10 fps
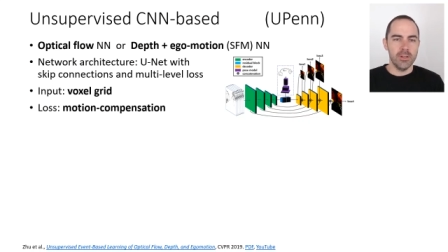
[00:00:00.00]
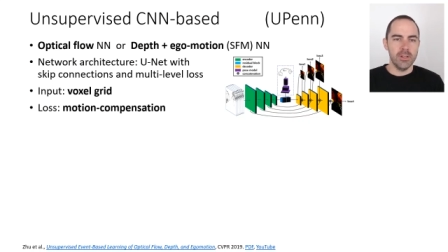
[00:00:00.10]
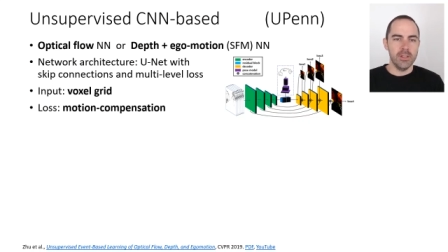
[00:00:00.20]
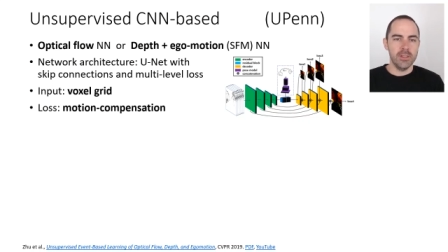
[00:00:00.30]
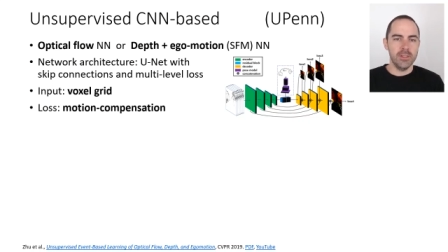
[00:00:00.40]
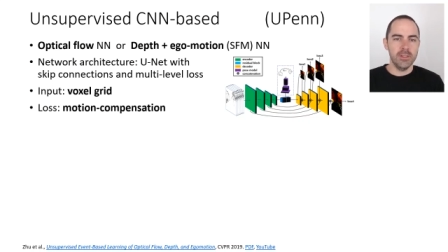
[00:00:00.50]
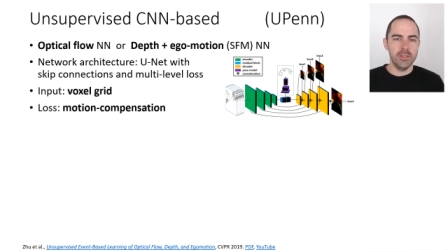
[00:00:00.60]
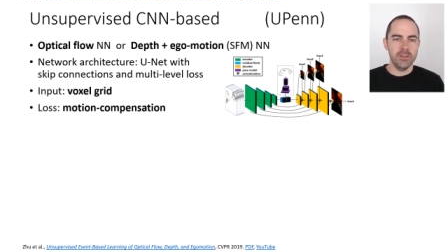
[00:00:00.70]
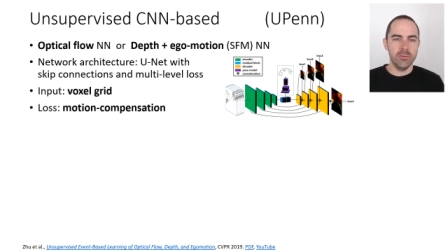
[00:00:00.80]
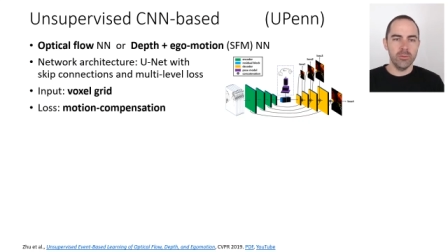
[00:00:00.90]
And
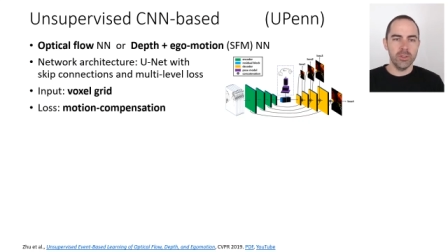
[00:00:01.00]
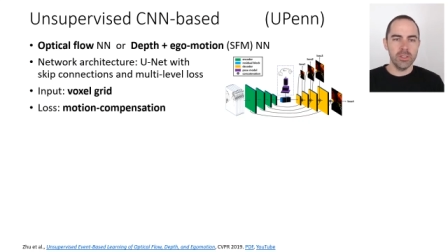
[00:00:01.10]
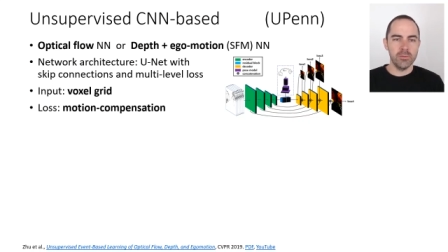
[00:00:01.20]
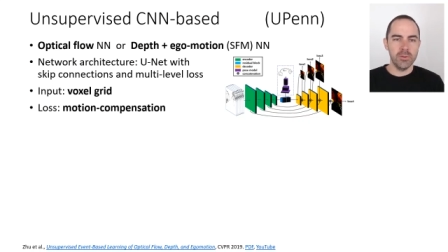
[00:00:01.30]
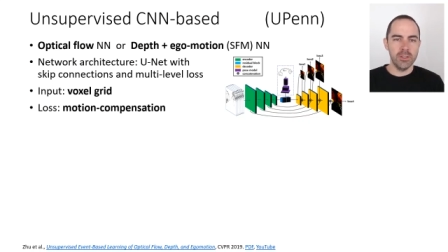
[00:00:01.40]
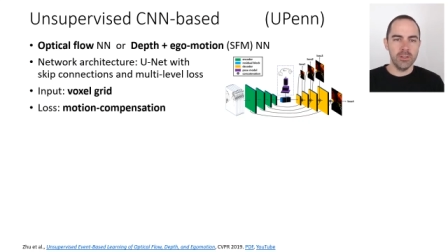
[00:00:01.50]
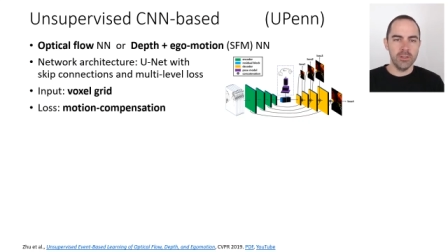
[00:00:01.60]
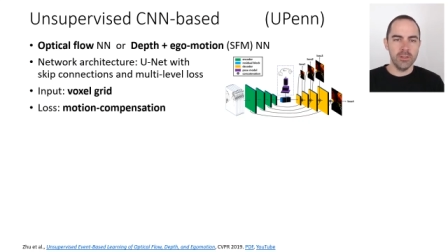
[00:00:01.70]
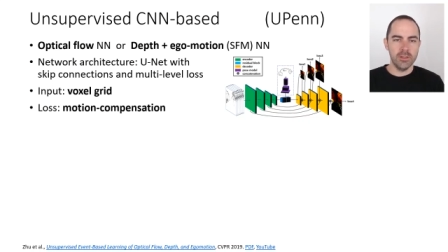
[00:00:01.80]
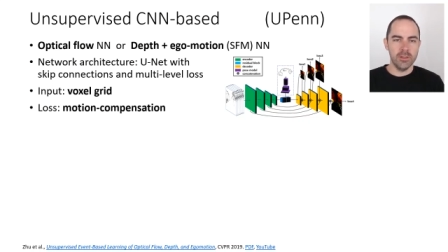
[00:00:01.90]
uh, what is
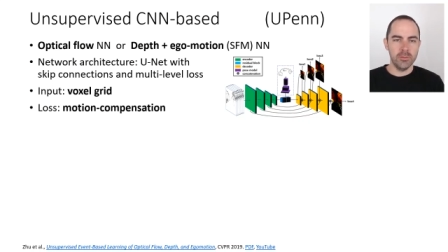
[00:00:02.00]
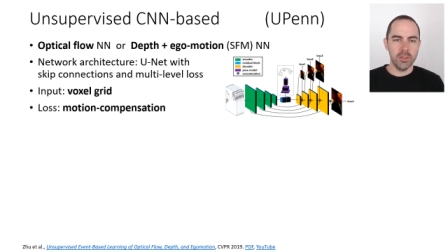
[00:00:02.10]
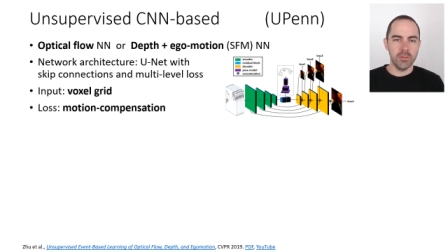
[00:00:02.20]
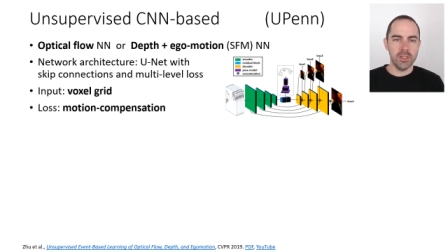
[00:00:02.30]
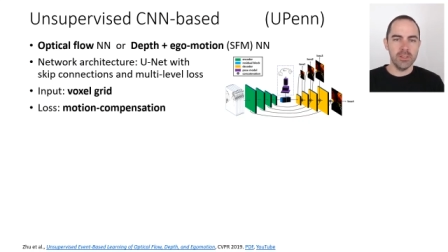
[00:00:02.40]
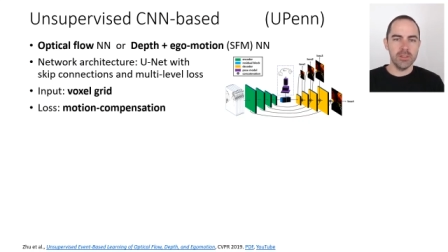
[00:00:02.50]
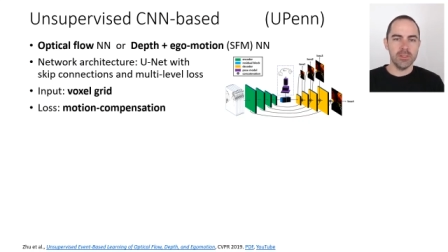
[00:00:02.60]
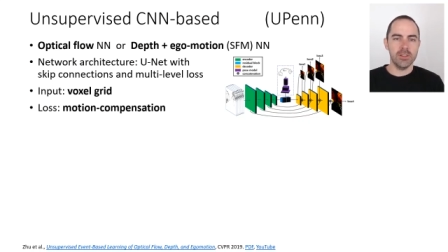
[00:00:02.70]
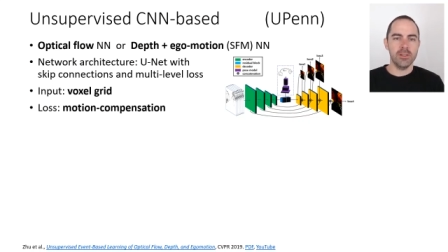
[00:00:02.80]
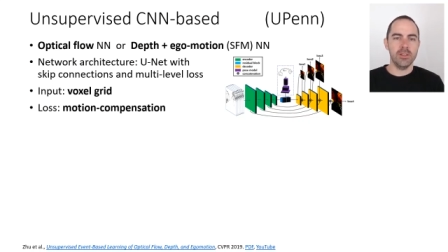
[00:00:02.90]
being optimized?
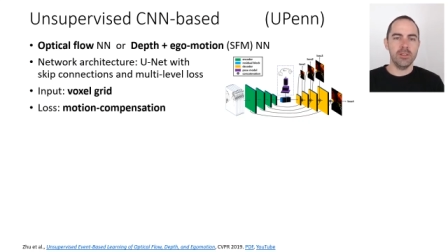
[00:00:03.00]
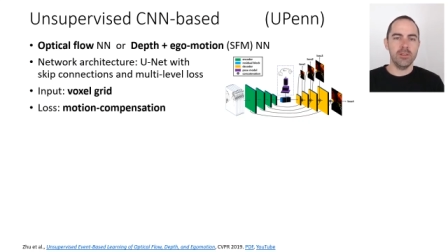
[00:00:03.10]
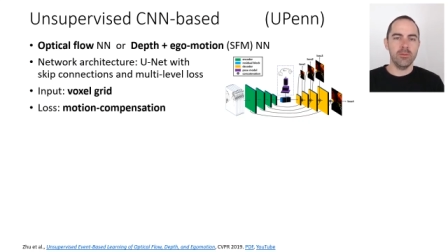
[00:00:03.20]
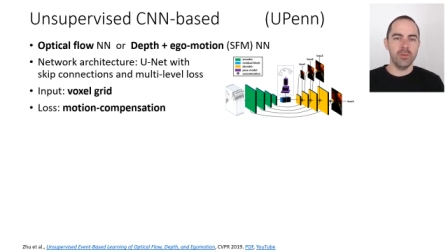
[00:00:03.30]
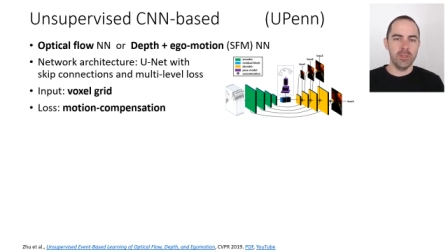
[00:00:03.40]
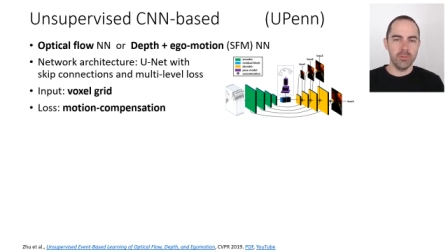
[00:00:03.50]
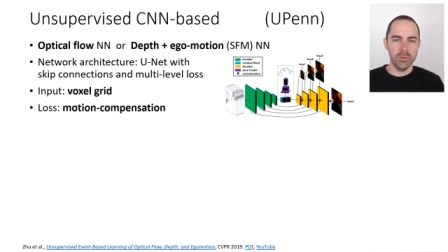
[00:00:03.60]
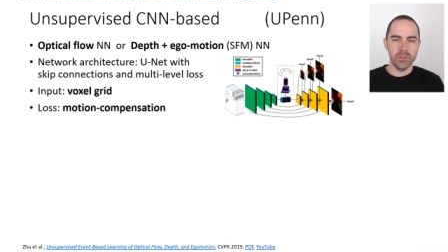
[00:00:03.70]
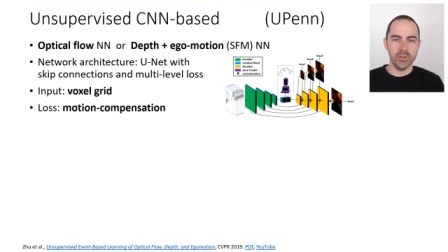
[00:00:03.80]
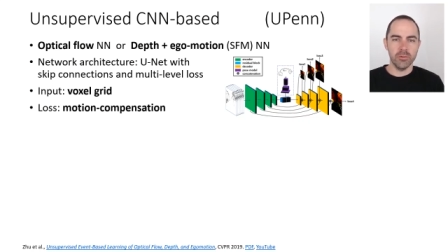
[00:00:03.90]
Uh, well, a
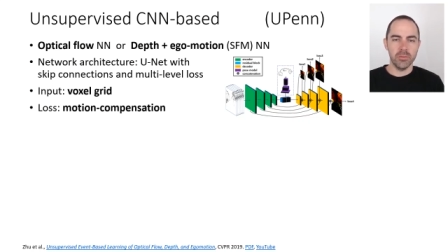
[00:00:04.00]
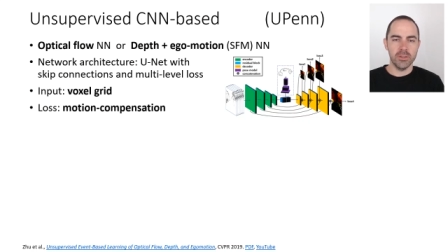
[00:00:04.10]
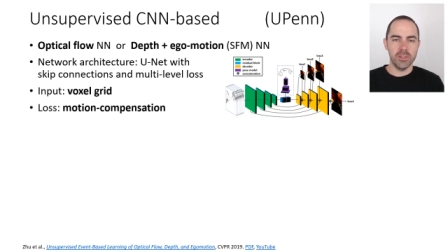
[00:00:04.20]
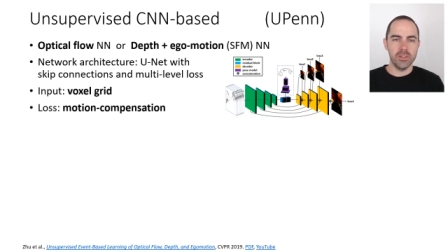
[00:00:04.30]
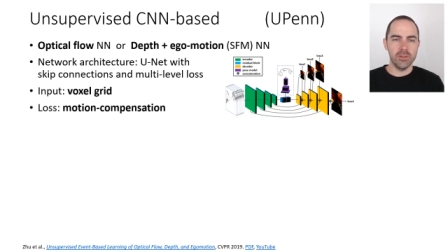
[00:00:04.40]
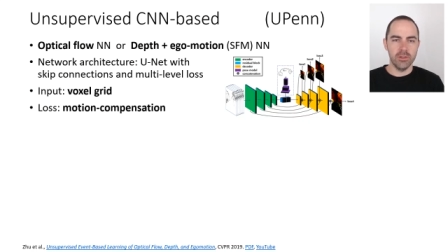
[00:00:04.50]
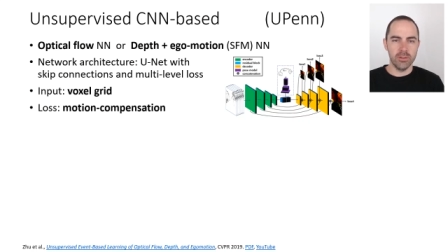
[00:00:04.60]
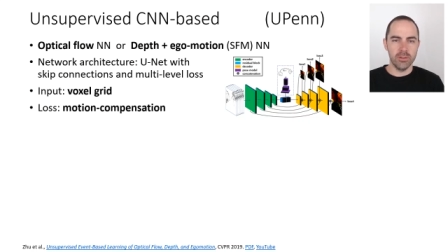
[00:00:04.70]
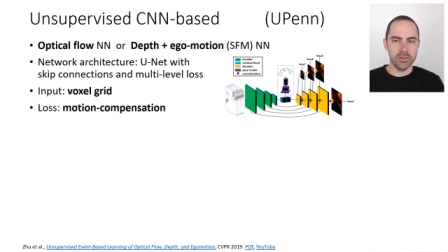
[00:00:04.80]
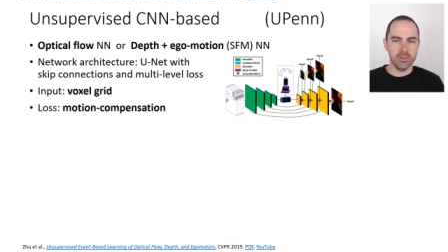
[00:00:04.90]
motion compensation
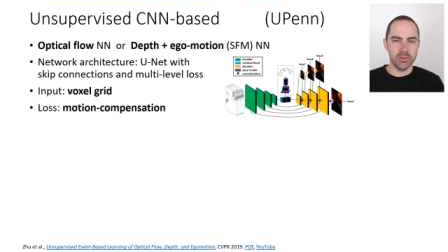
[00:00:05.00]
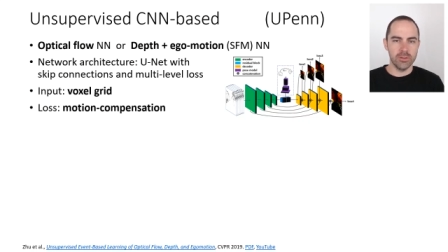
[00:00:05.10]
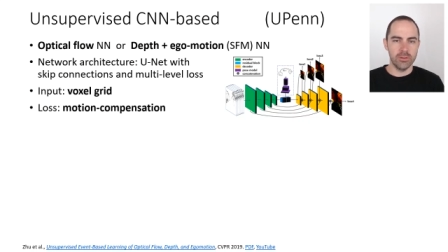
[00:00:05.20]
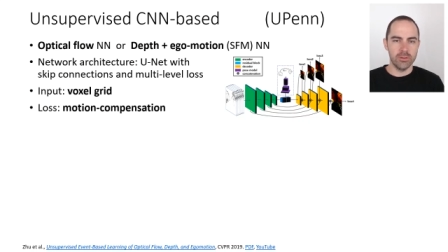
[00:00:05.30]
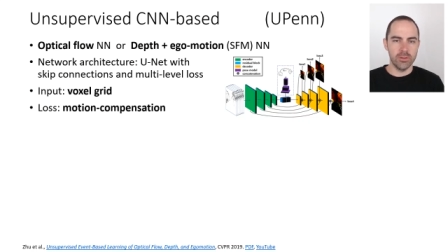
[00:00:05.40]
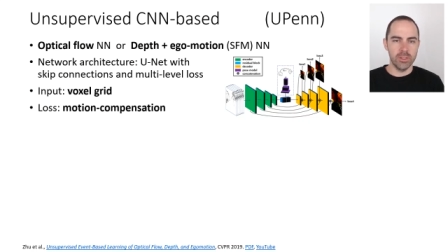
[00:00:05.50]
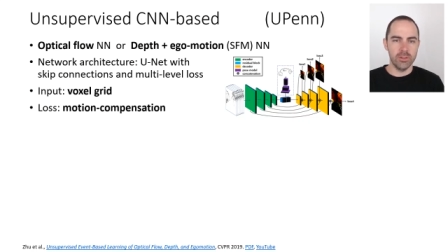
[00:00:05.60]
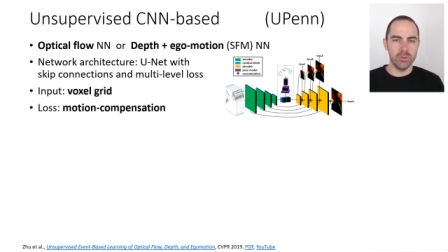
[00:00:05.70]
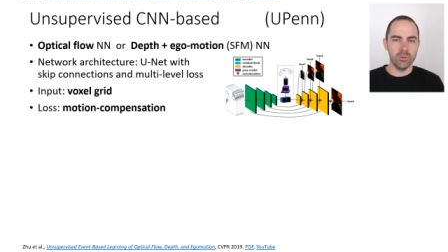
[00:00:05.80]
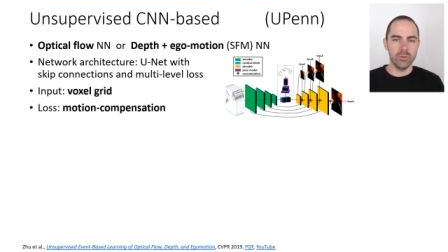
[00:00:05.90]
loss. So
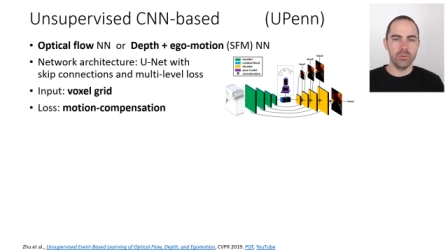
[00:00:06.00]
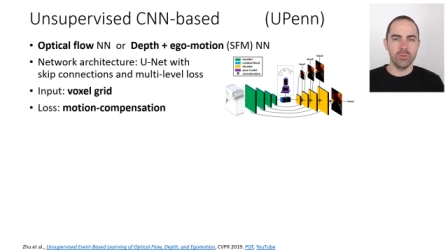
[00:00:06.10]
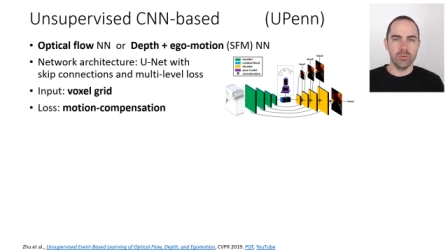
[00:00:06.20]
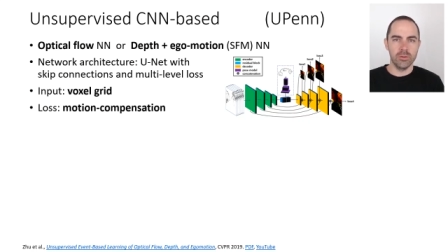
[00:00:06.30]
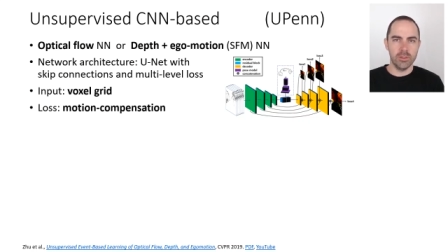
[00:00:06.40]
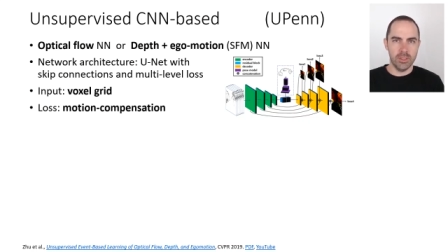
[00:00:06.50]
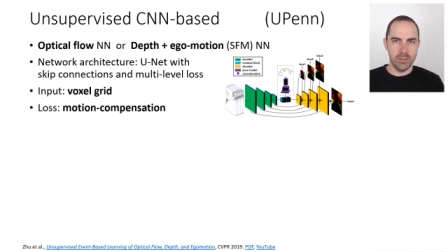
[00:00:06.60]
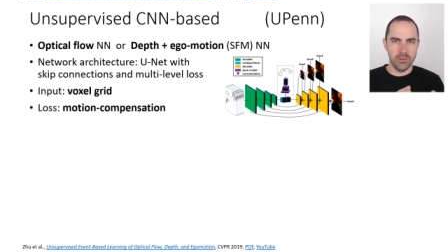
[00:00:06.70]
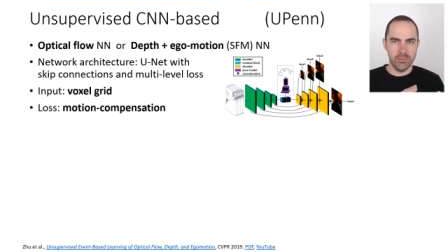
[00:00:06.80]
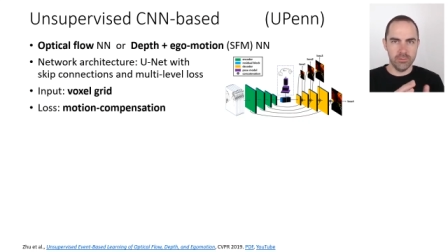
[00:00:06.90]
trying to
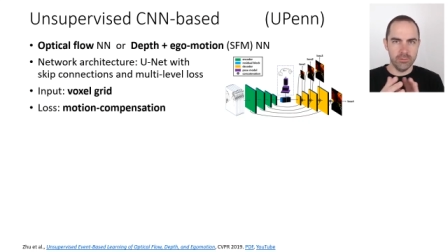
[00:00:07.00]
kind of